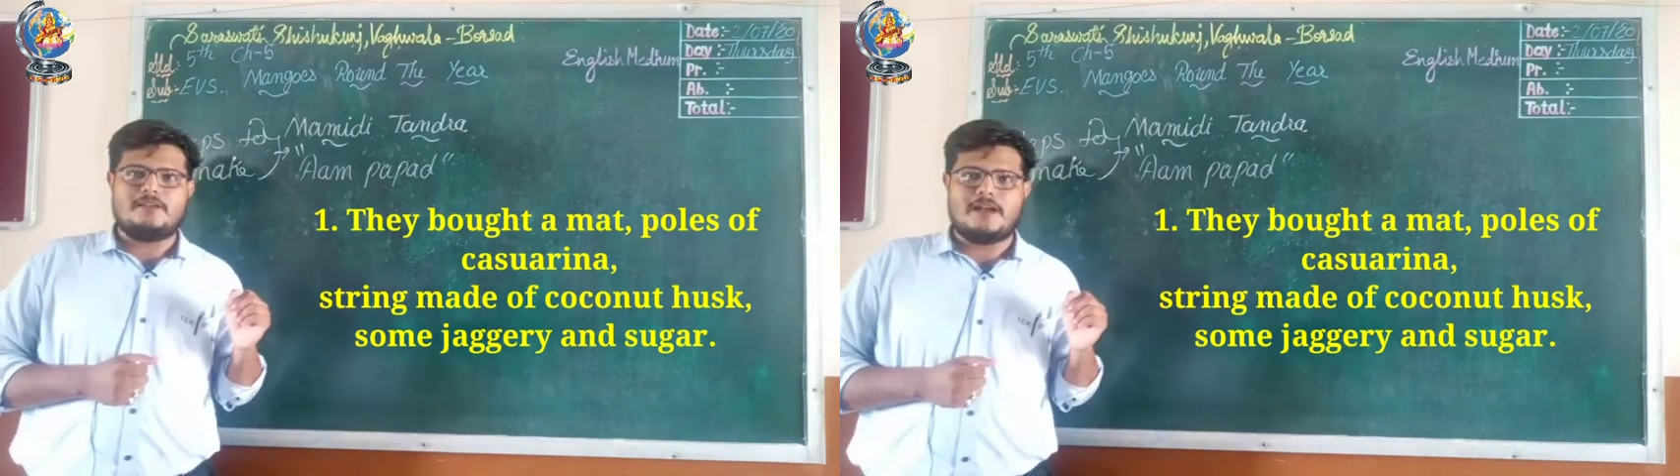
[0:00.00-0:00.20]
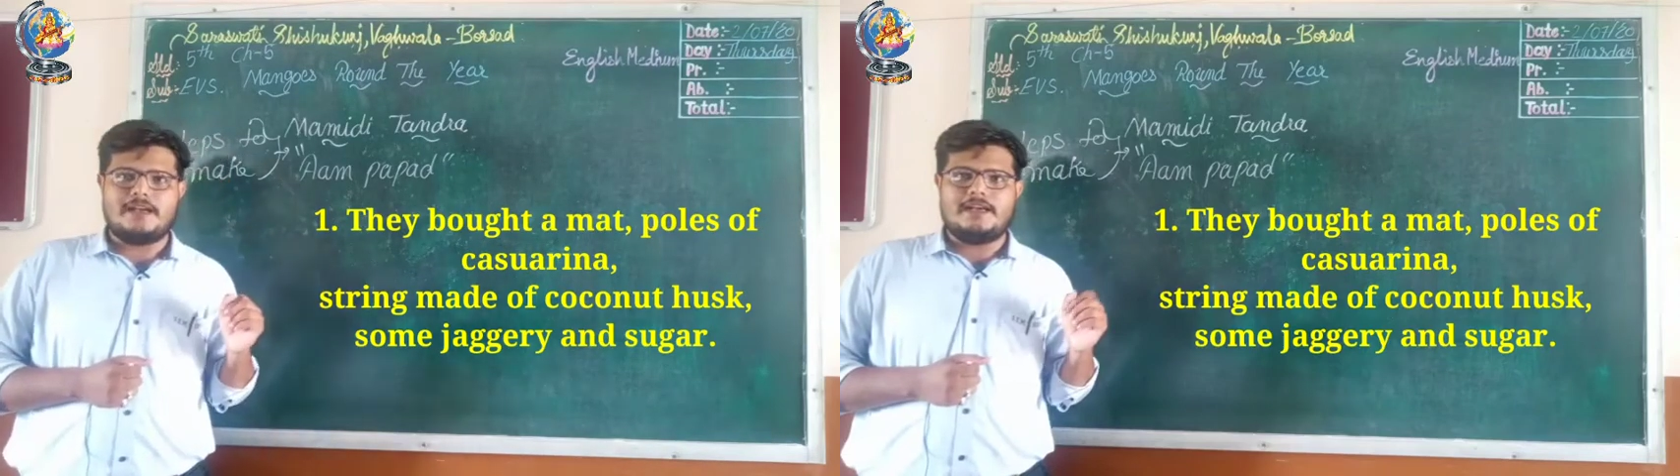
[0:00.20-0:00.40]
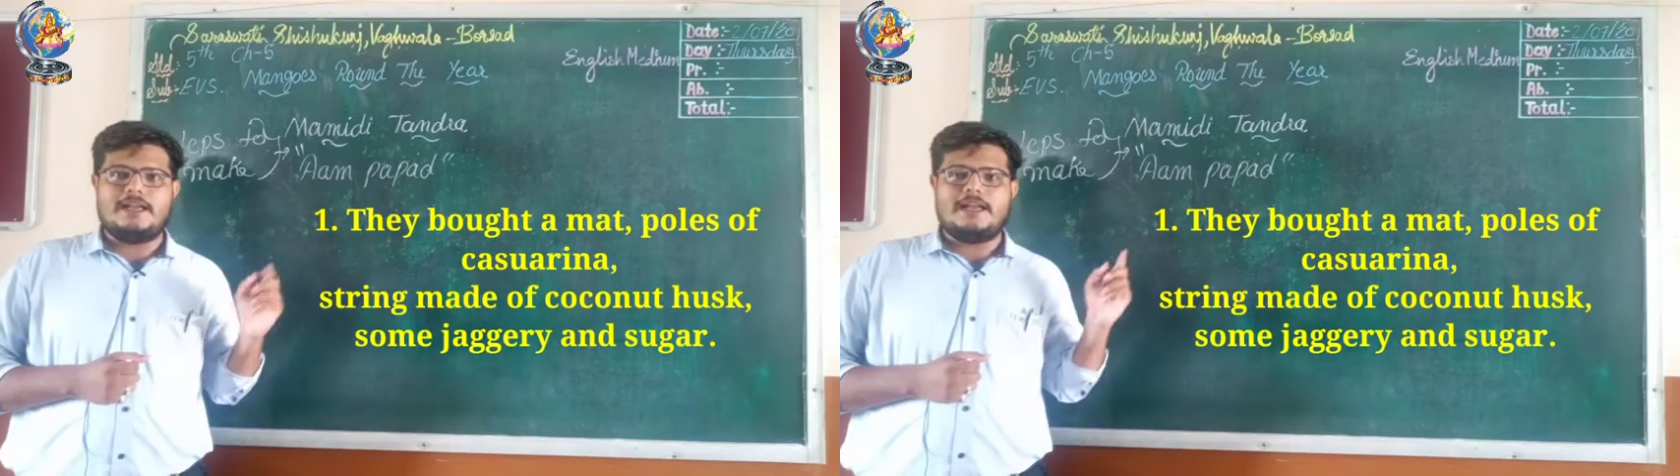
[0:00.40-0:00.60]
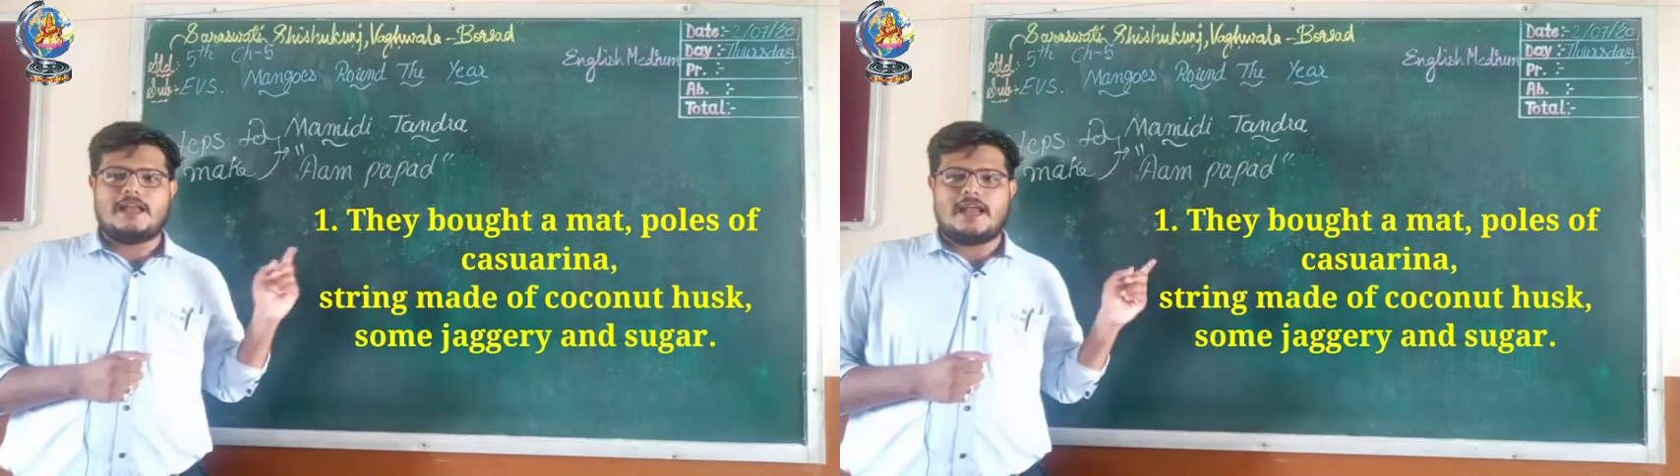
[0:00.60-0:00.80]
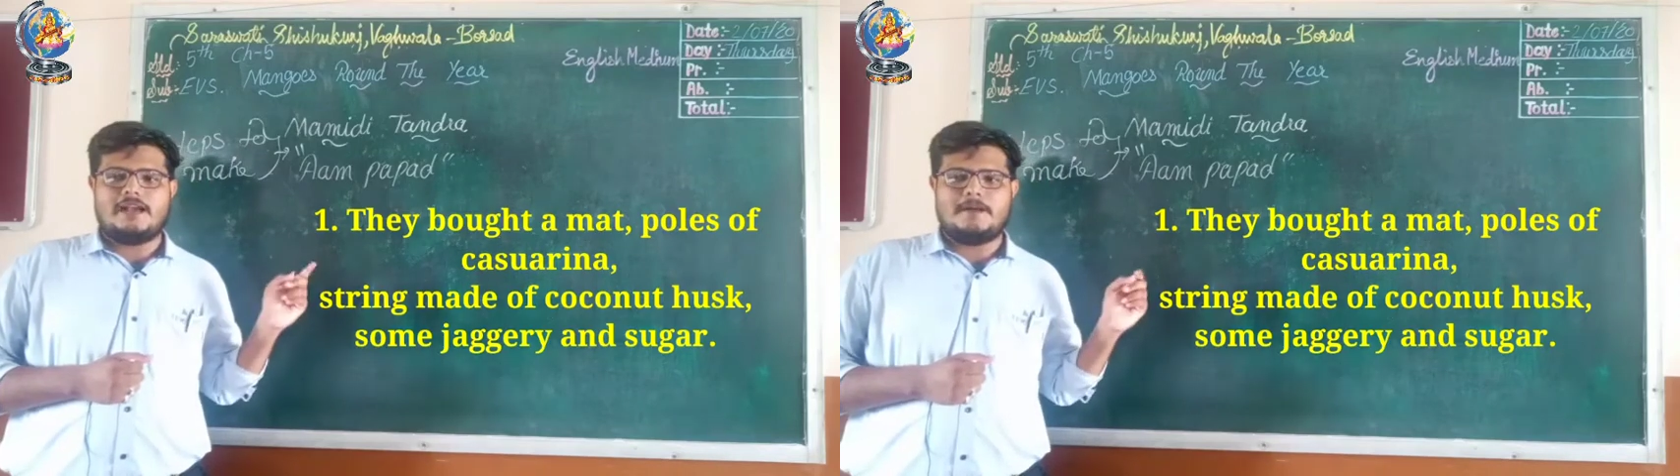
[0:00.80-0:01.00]
right,
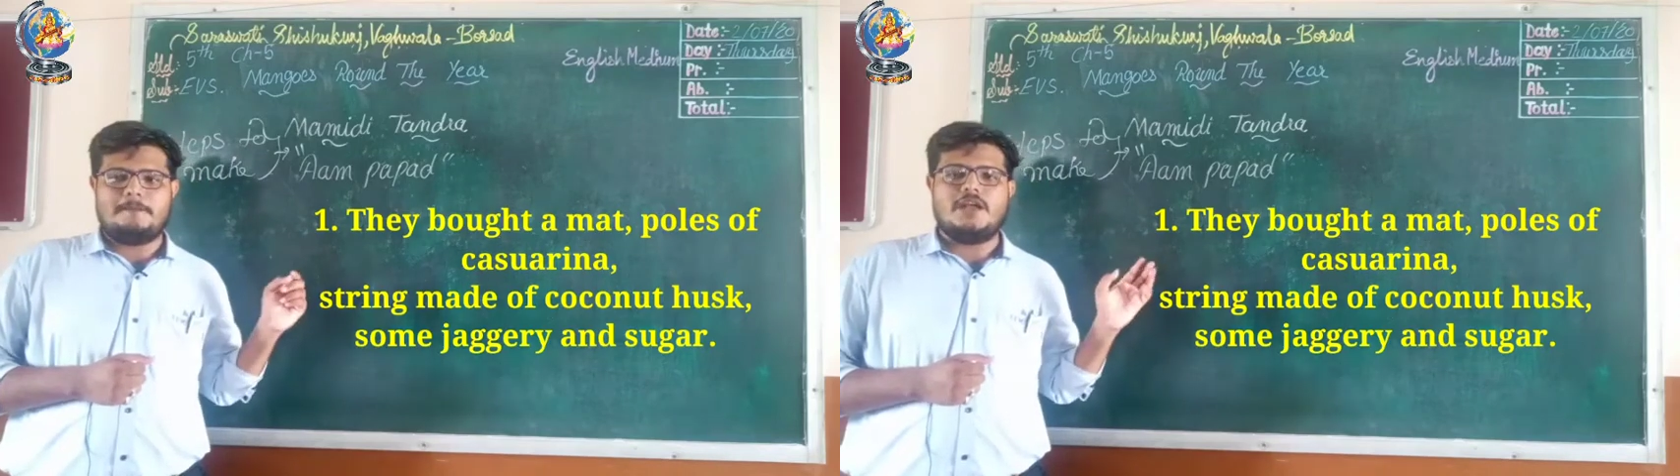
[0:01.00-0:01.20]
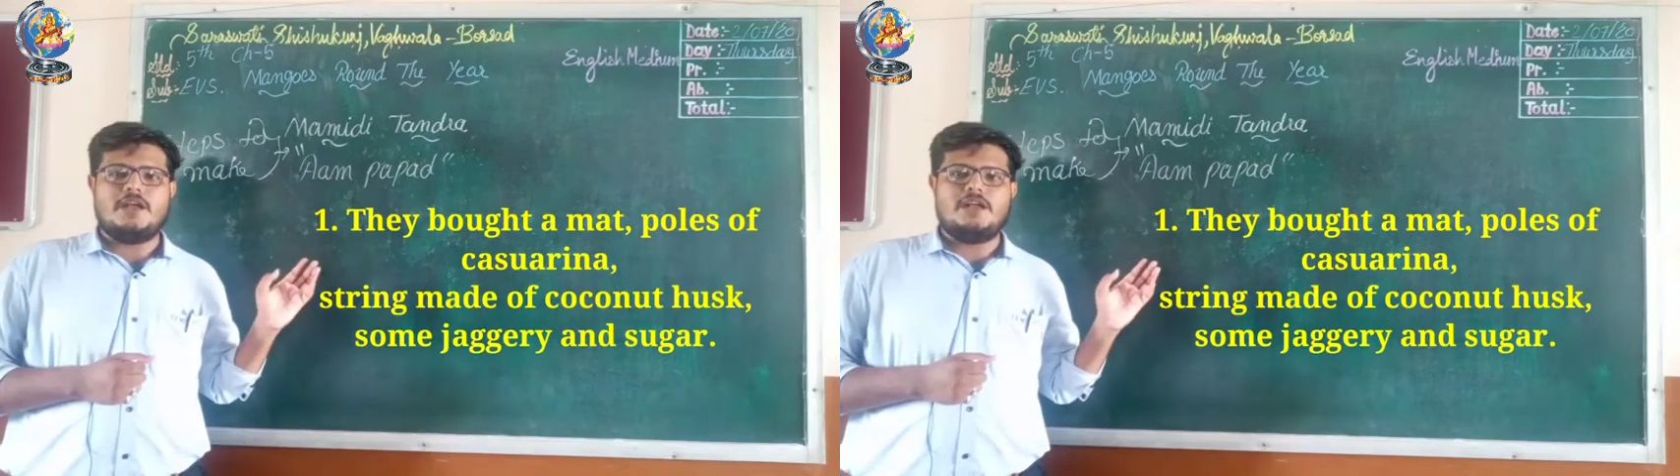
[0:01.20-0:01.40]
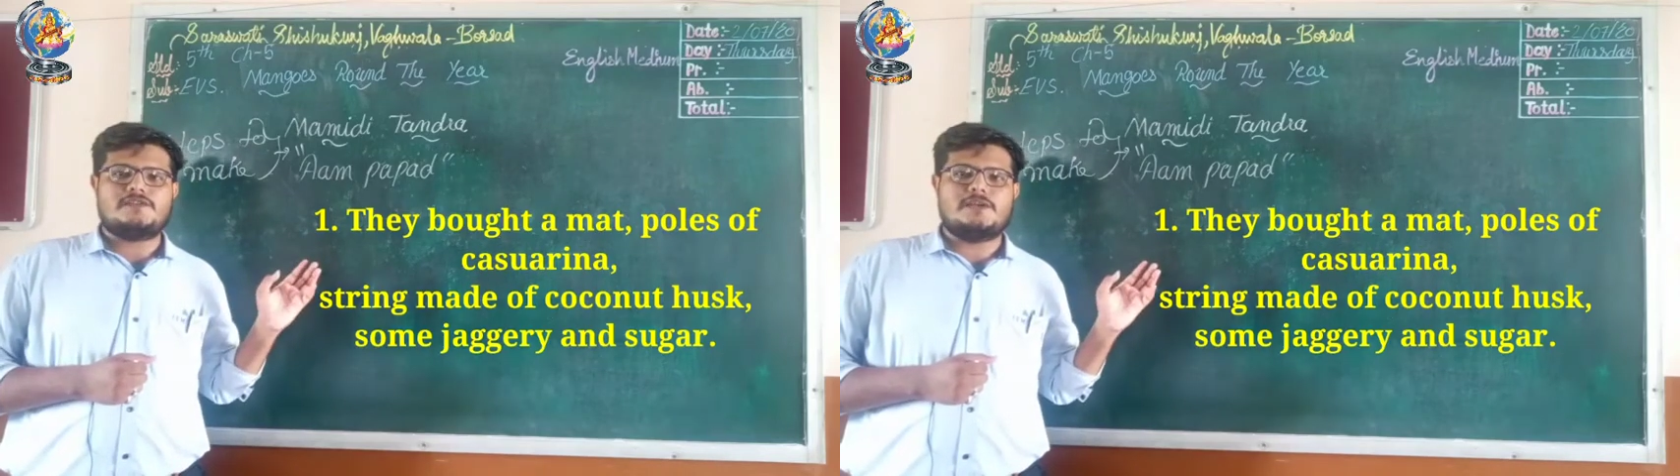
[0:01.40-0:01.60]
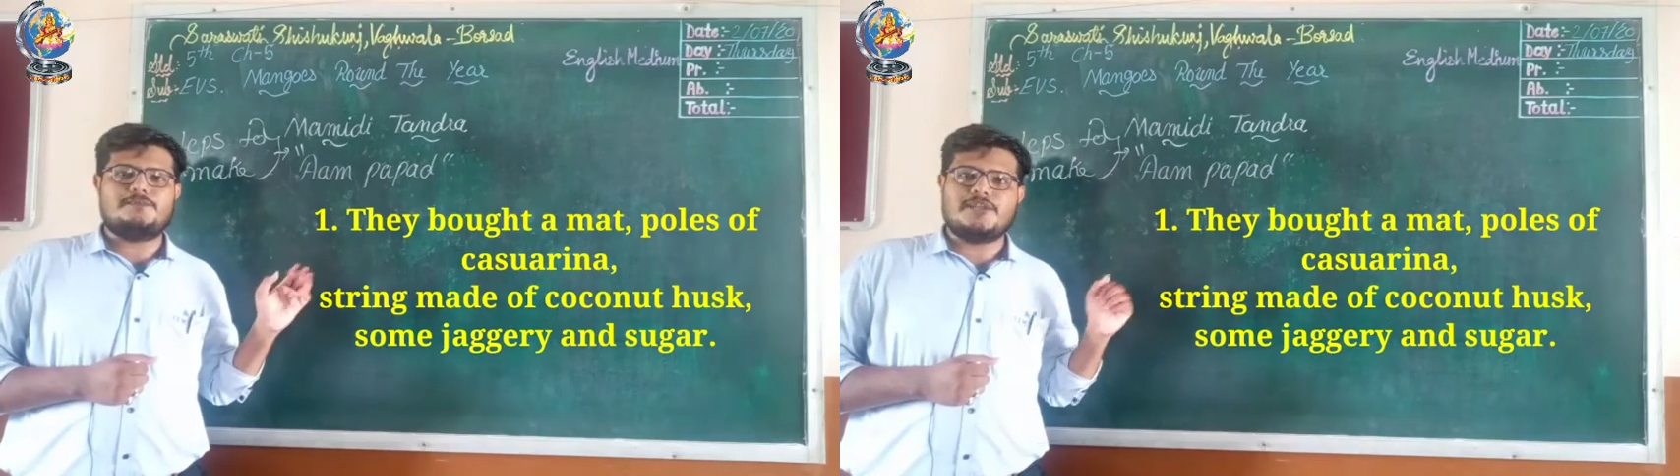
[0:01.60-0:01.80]
and some